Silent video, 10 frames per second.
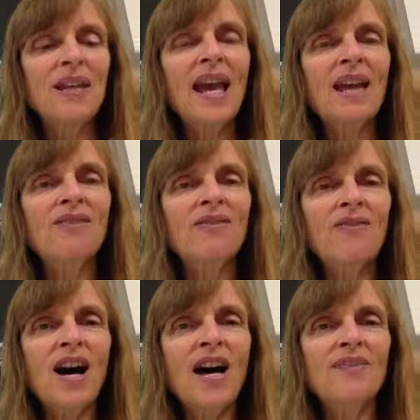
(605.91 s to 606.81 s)
And
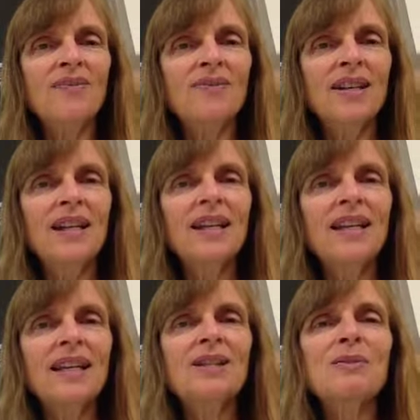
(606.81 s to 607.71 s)
5,
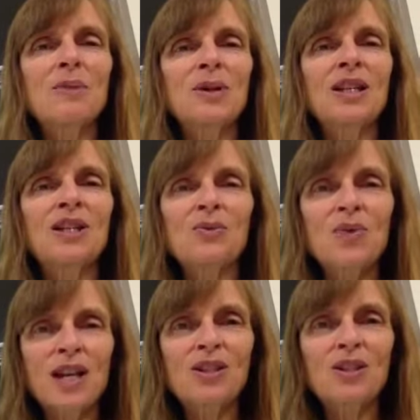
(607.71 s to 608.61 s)
experience
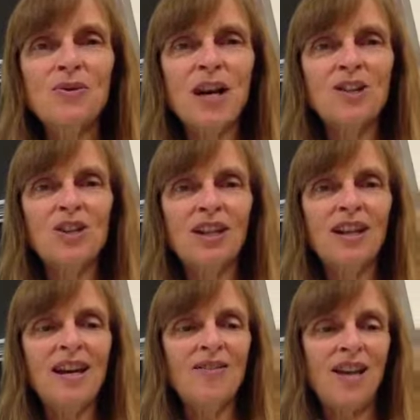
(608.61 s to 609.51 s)
restoration
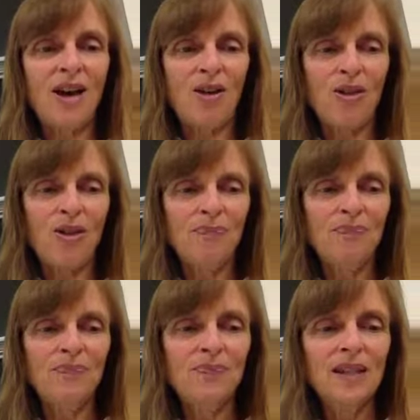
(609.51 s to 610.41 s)
of health.
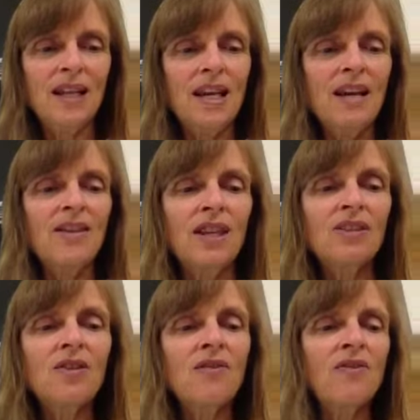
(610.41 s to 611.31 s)

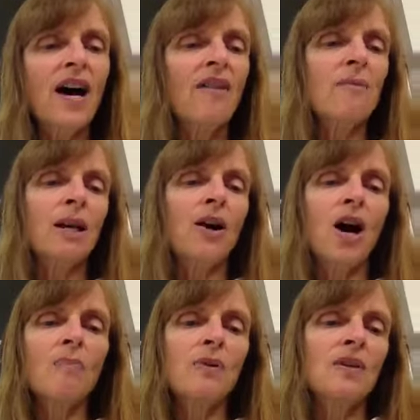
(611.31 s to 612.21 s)
These are the 5
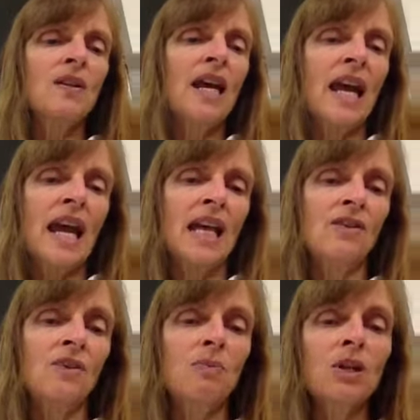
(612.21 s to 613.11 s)
metacarpals in the
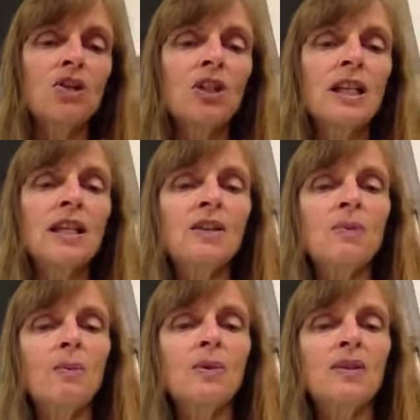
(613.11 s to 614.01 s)
hand. Spiritually, these
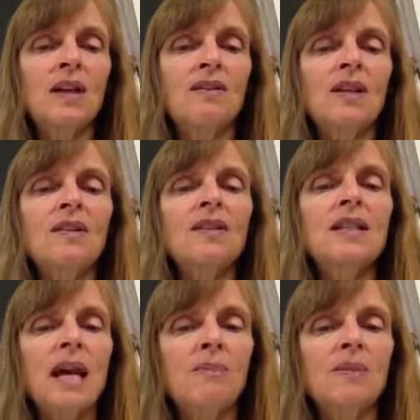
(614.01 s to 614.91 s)
represent the
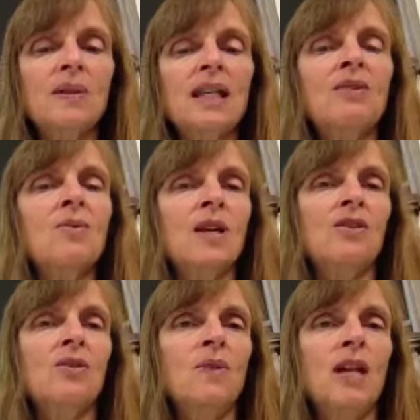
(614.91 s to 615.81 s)
steps in
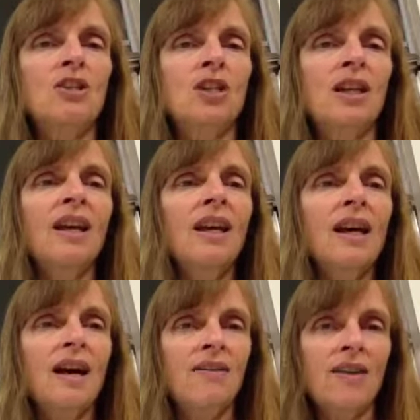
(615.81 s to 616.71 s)
restoration
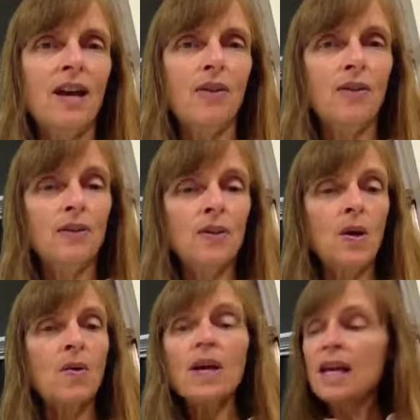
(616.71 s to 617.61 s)
of health.
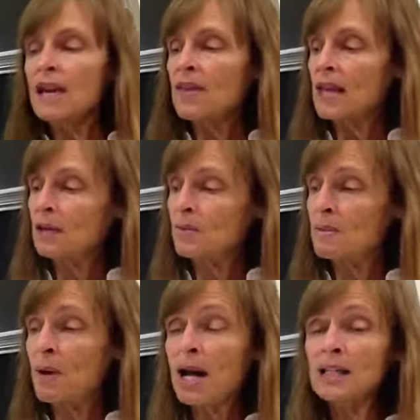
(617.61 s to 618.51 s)
So they can
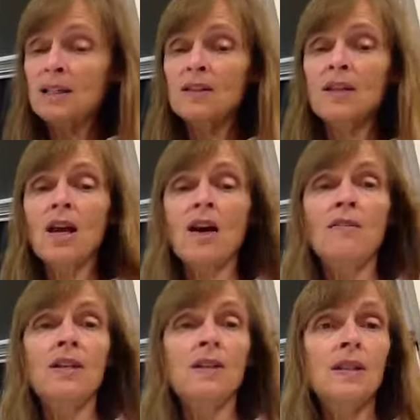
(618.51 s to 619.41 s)
remind us
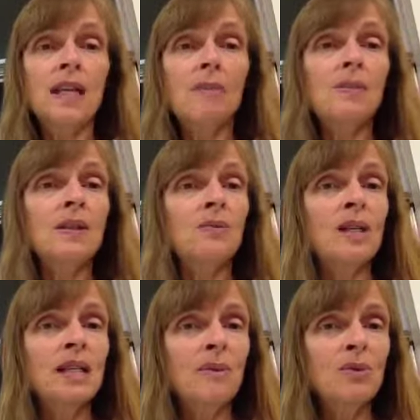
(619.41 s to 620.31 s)
of the steps in
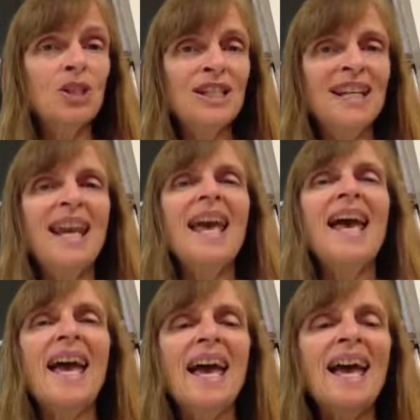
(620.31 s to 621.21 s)
redemption
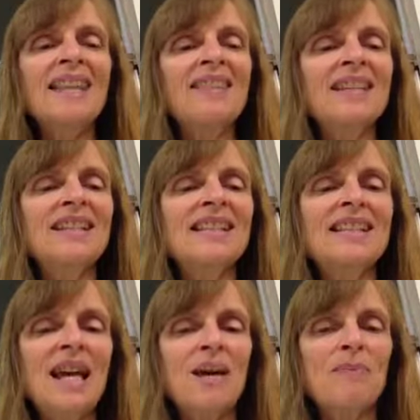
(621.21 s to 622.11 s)
and the
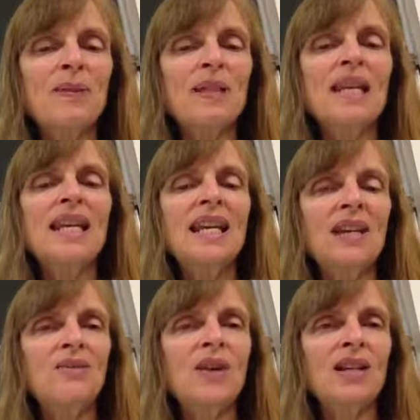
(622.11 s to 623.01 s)
steps
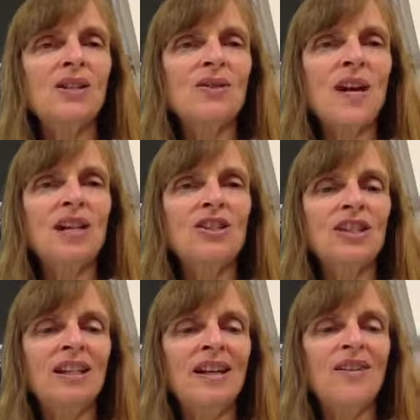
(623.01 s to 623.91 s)
in
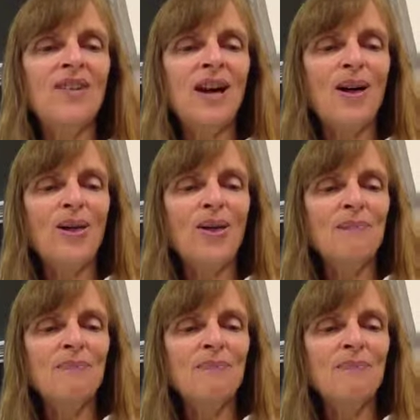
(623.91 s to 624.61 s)
restoration of health.